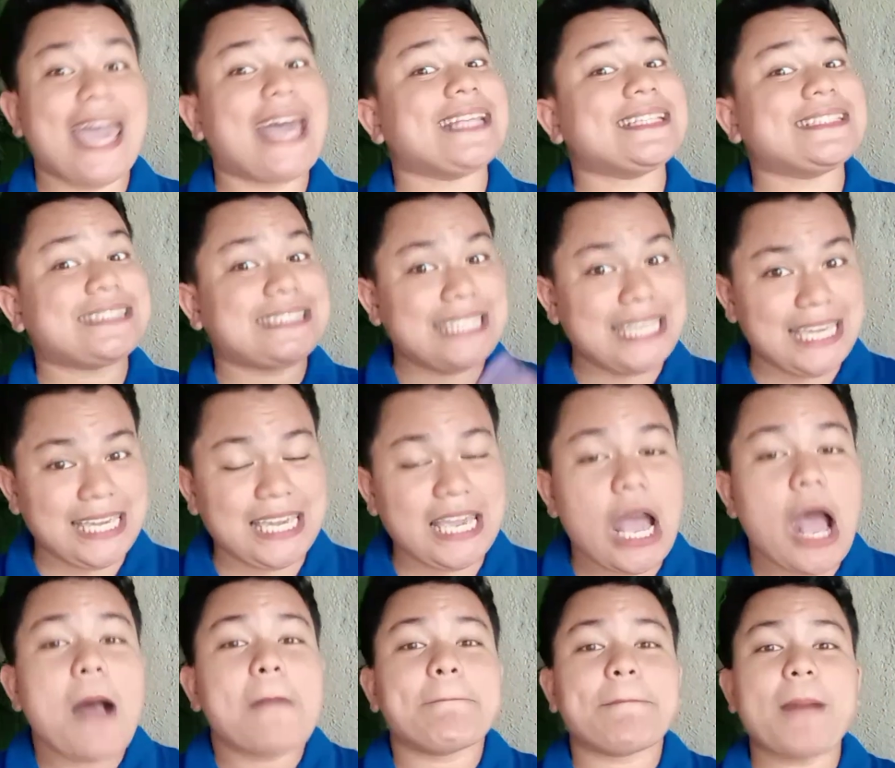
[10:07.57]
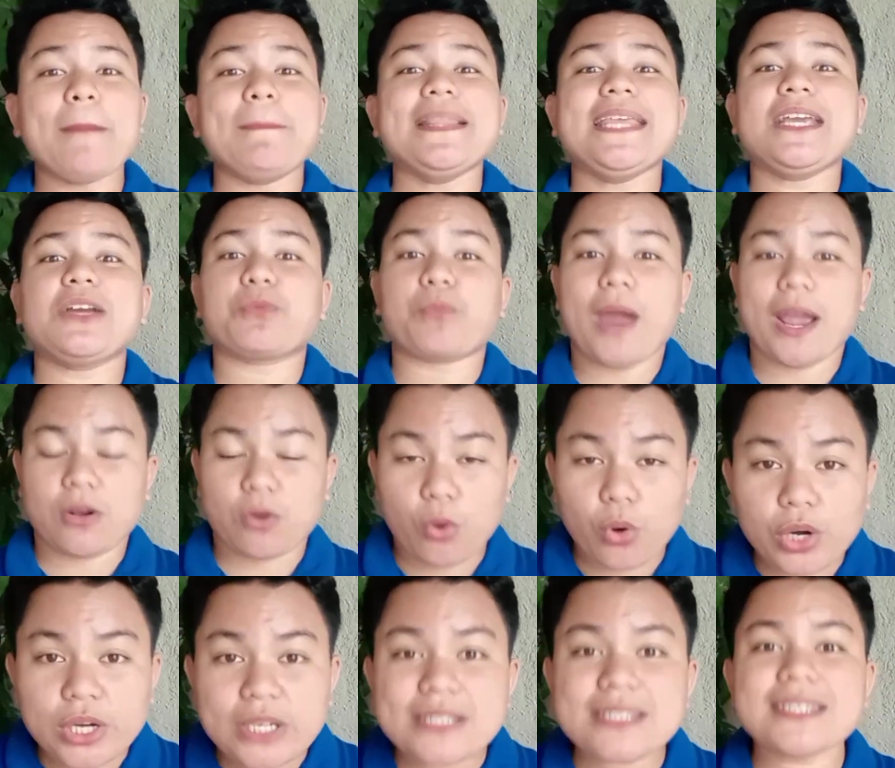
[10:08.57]
And D. Public
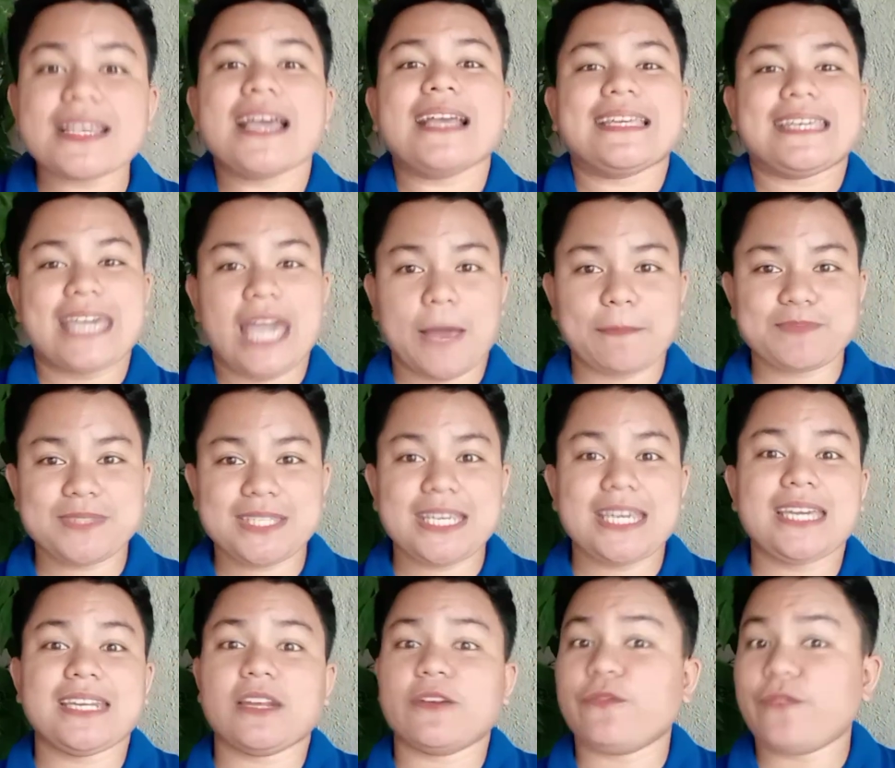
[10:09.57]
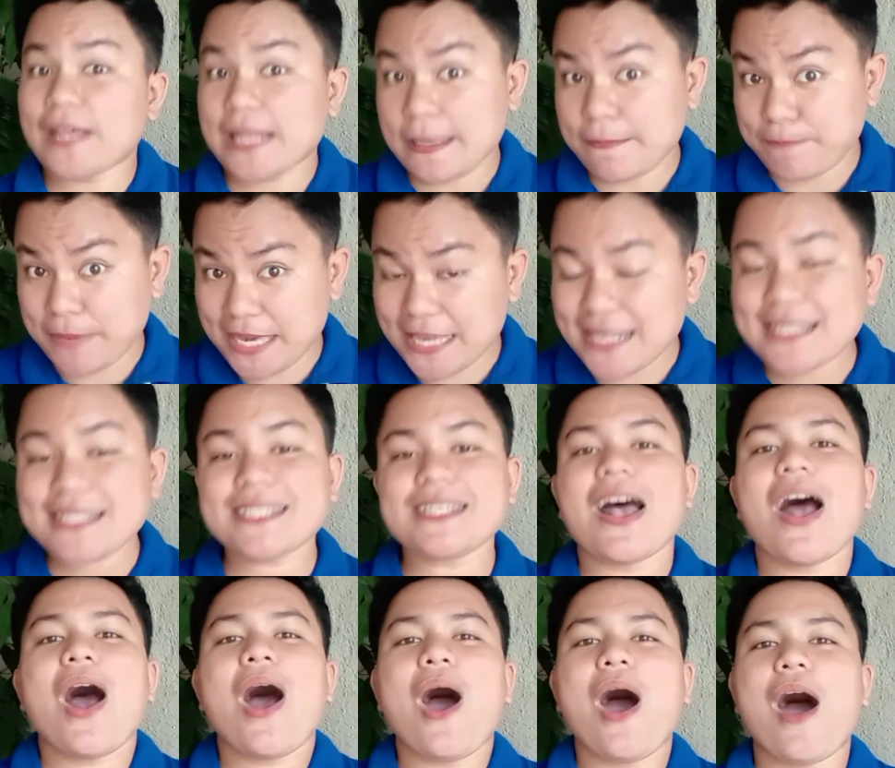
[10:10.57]
records kept in the
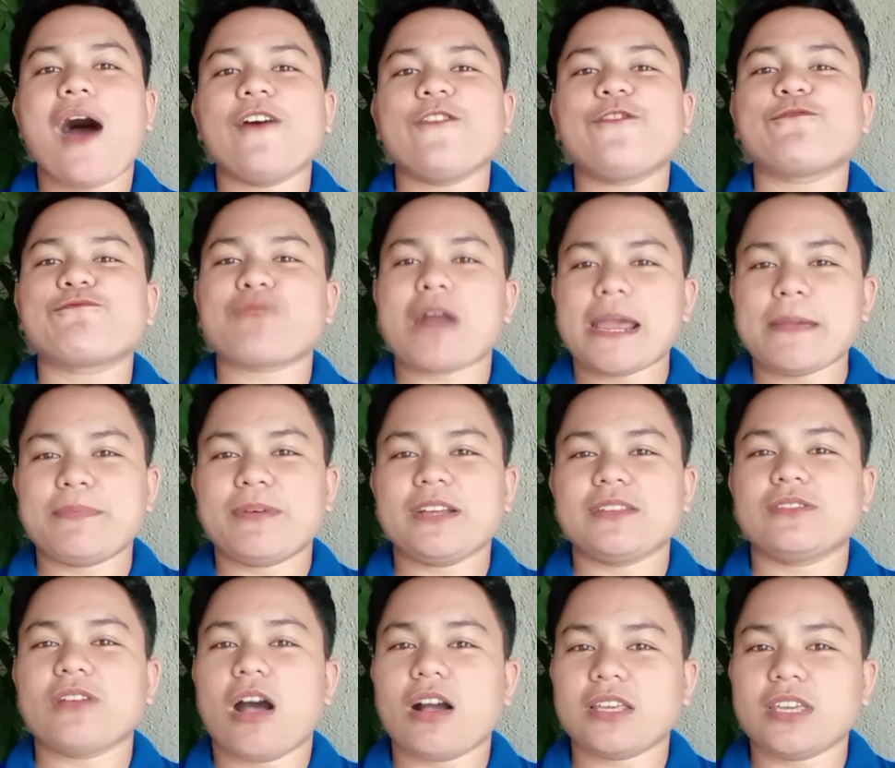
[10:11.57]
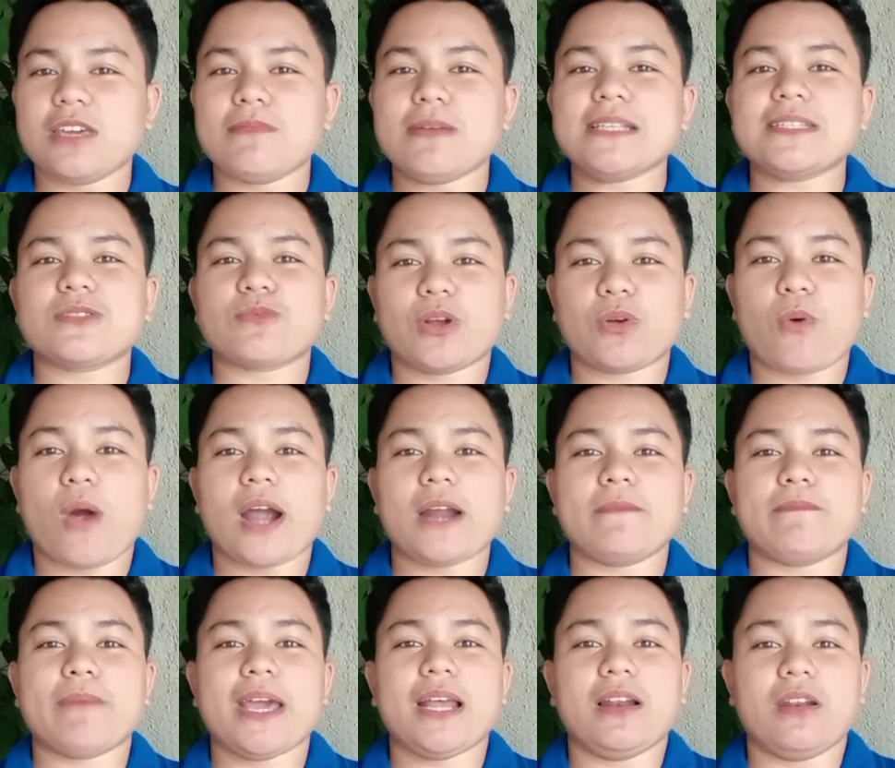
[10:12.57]
Philippines of private documents
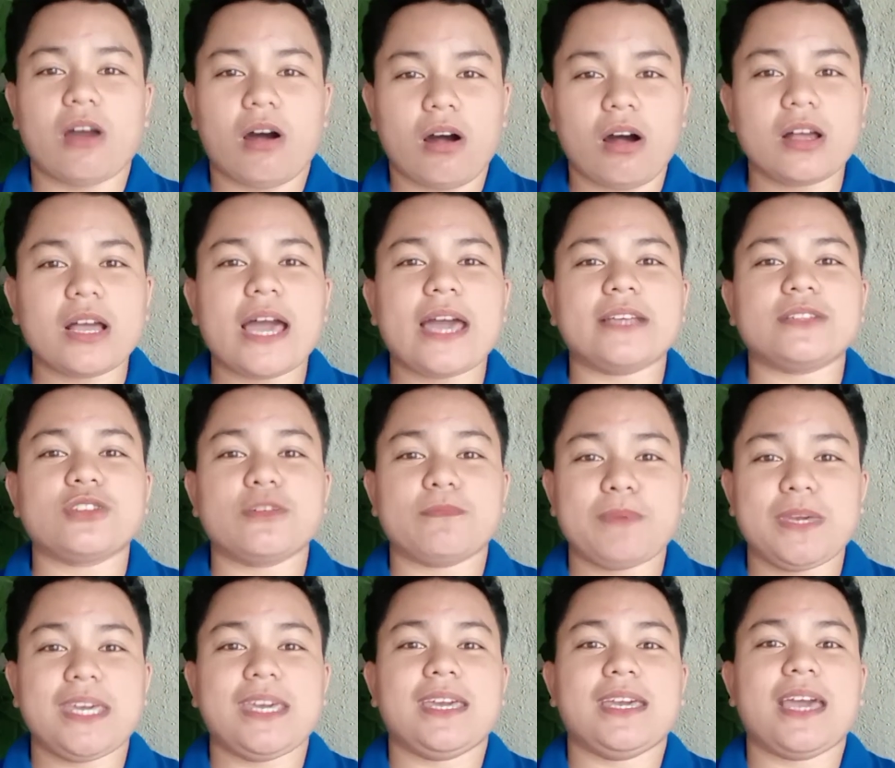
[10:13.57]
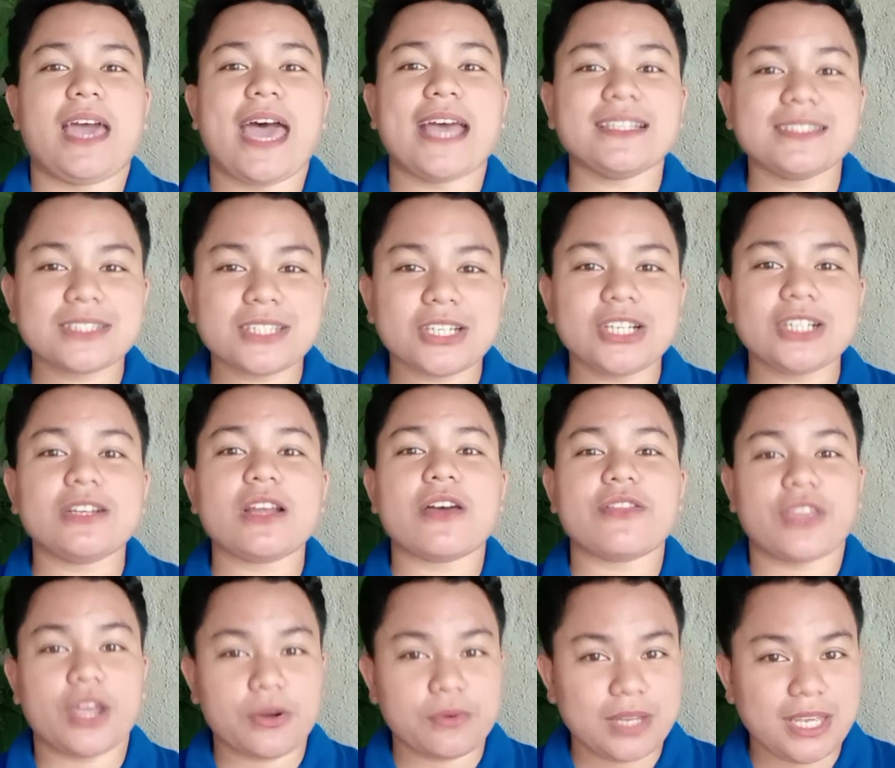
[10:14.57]
required by law to be entered
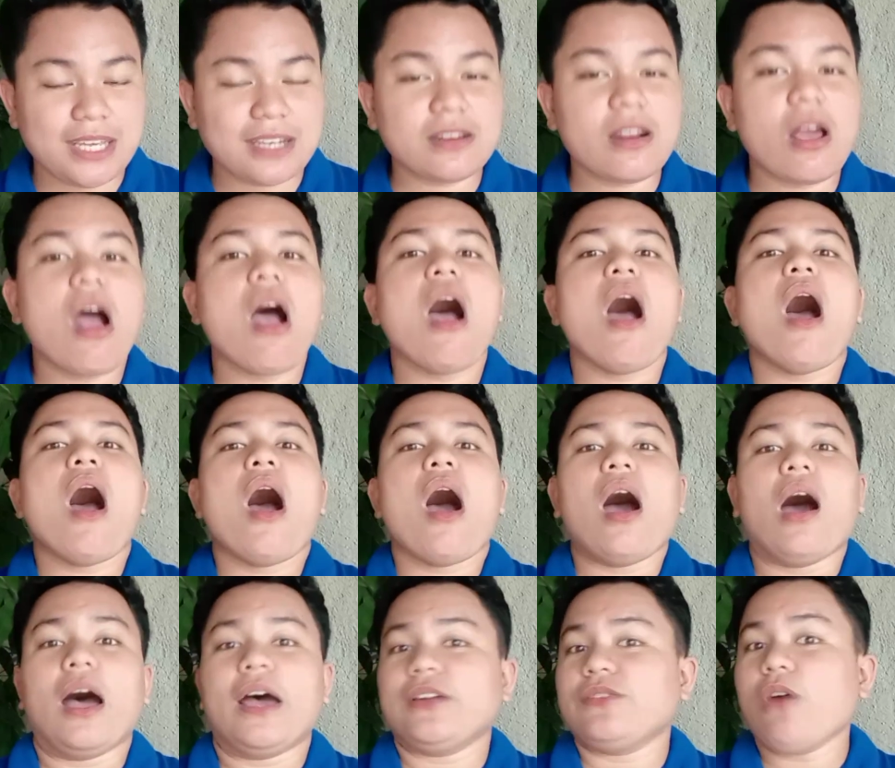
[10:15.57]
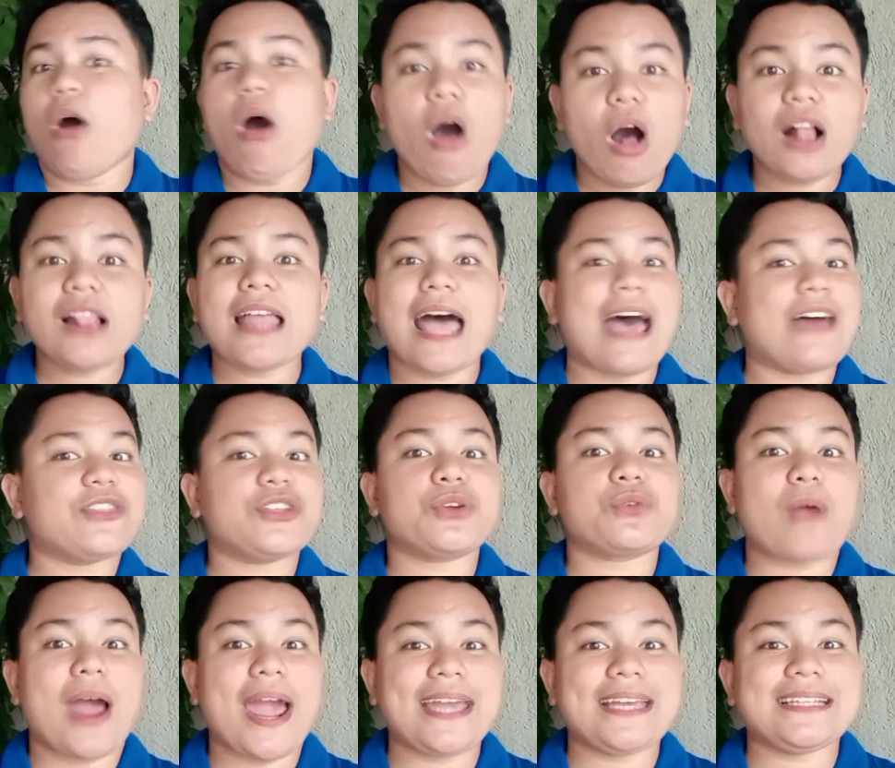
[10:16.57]
therein, and all
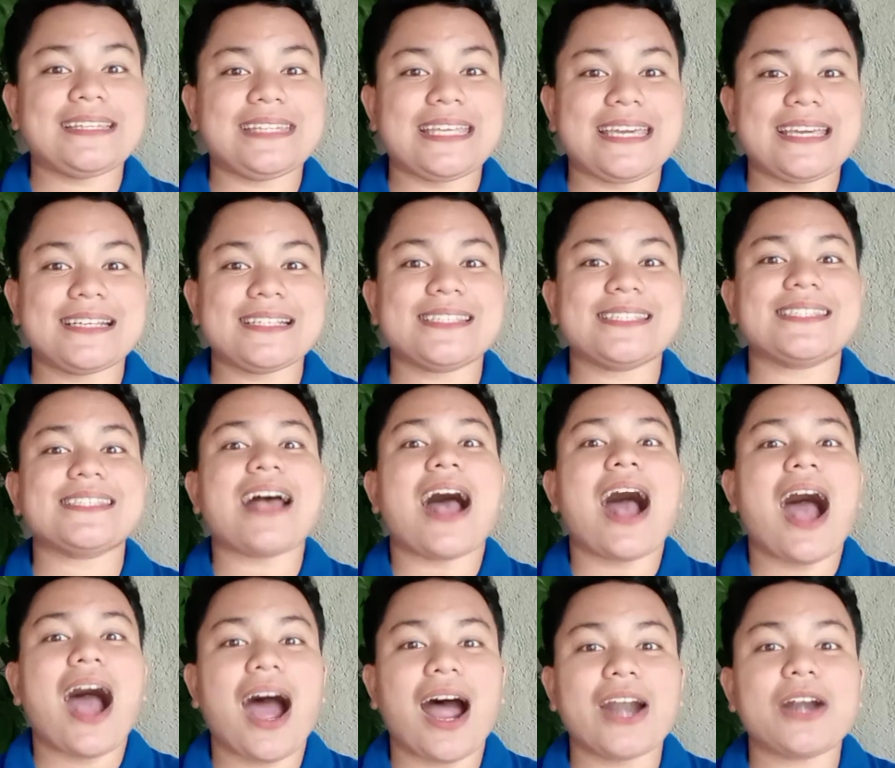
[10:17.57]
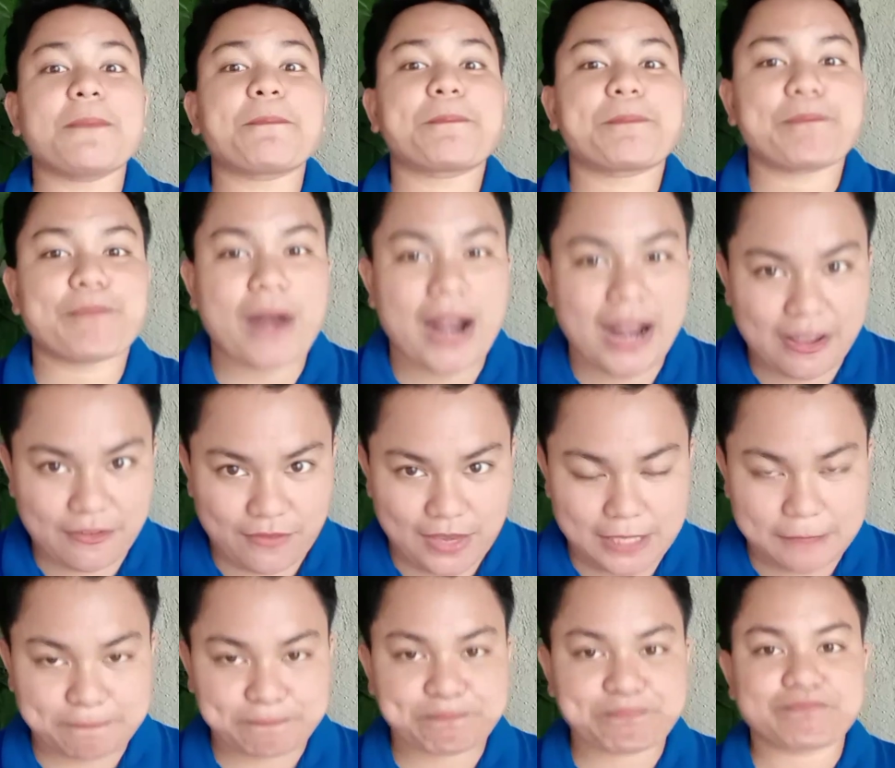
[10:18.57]
other writings are
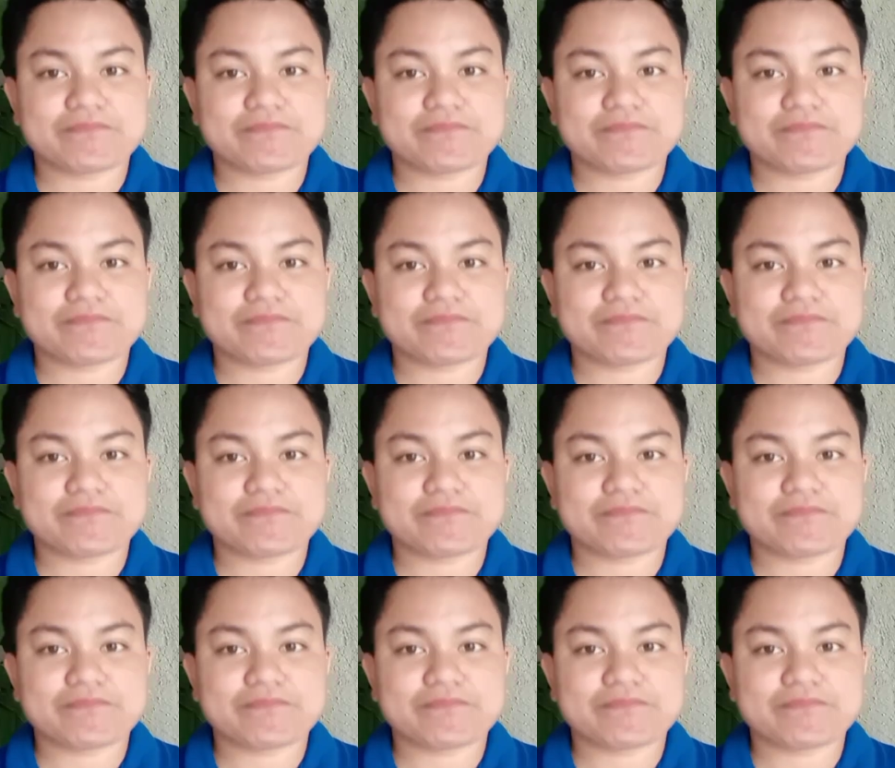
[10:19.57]
private.